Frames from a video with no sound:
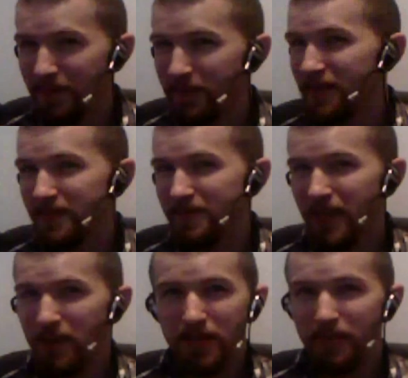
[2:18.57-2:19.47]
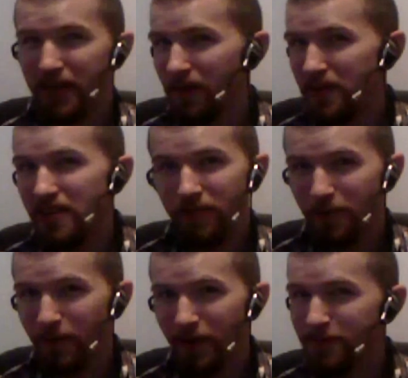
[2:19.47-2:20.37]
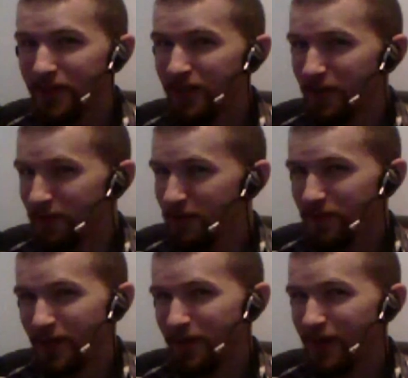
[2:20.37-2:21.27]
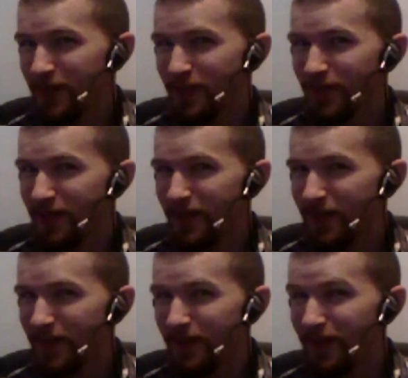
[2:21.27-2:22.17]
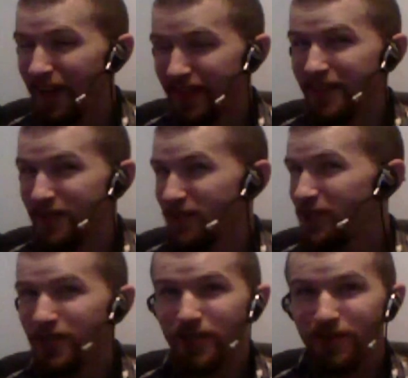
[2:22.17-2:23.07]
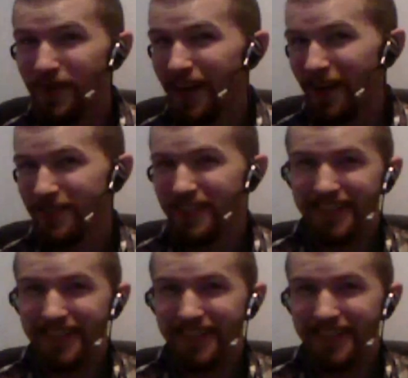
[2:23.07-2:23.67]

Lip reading: I mean, I'm summing it up in different words, but you know, it was pretty much. Athena's cute now.